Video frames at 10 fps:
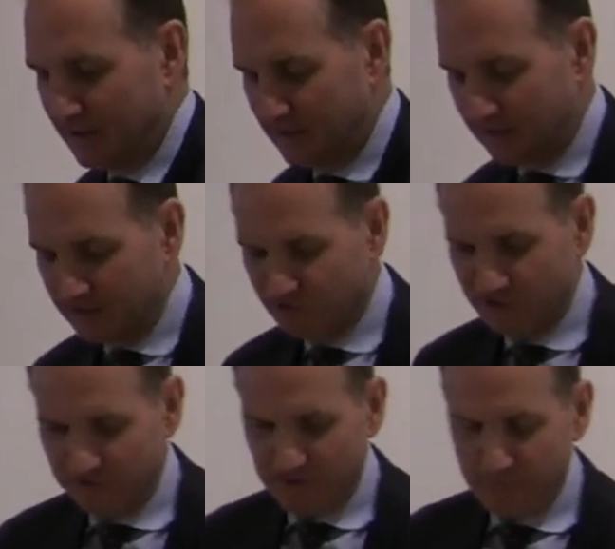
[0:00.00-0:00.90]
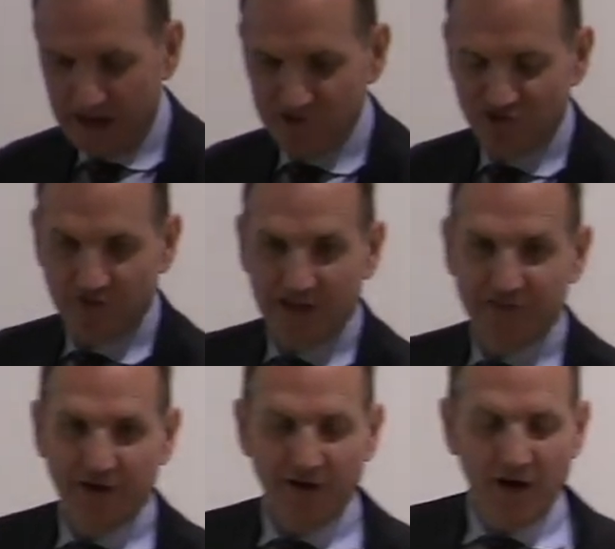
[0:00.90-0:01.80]
And let's just imagine that
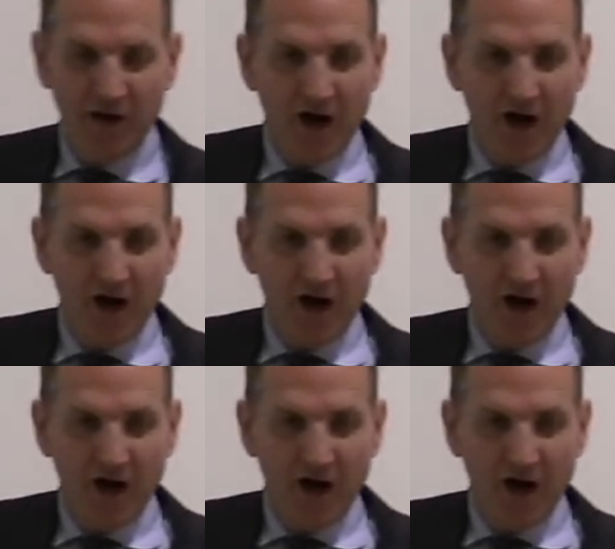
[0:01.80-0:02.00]
there are